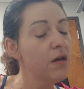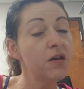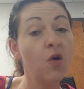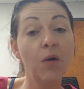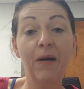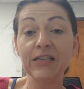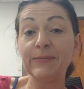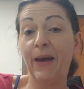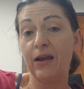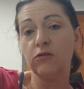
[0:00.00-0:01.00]
Know about
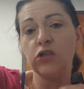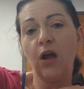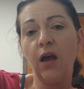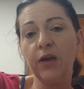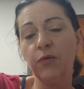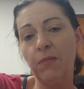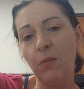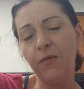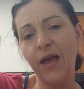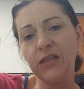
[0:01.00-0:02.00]
spinal shock, and
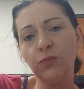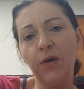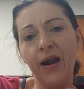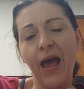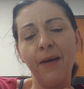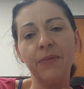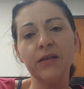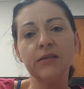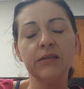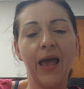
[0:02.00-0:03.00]
remember that's what
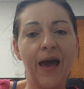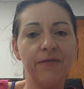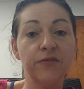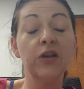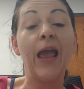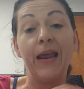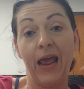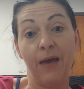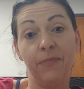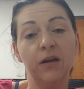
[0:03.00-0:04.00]
can
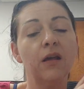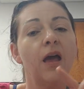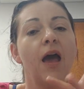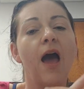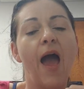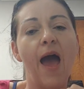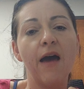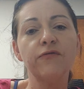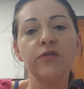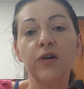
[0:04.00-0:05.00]
happen
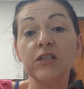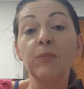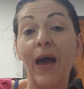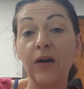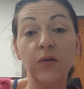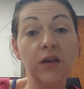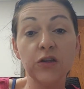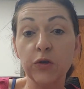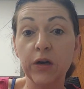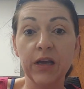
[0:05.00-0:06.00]
after a spinal
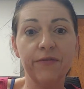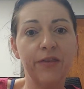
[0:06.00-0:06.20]
injury.